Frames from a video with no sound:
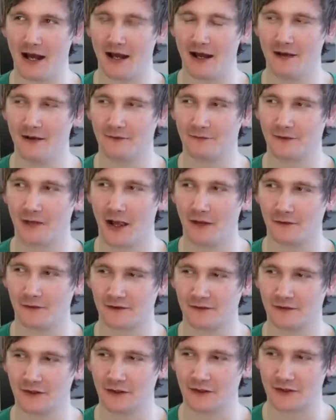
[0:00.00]
of Cones
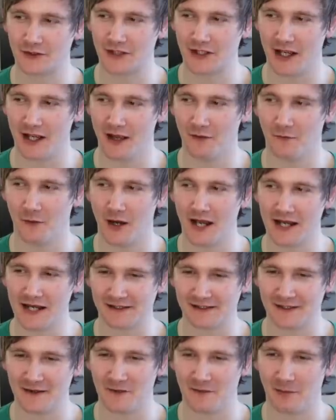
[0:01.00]
of Dunshire, and why is
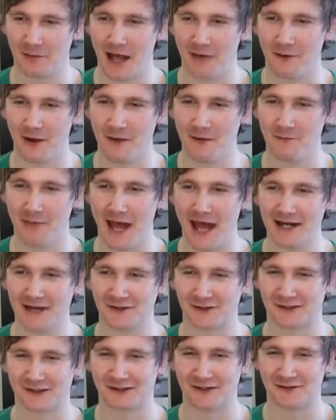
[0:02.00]
it the part where Ben
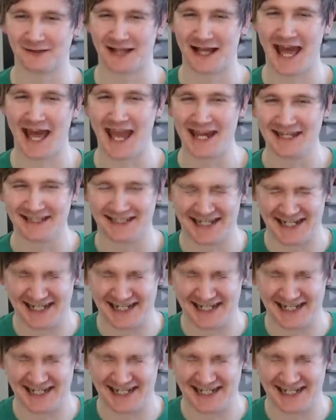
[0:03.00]
just throws like eighteen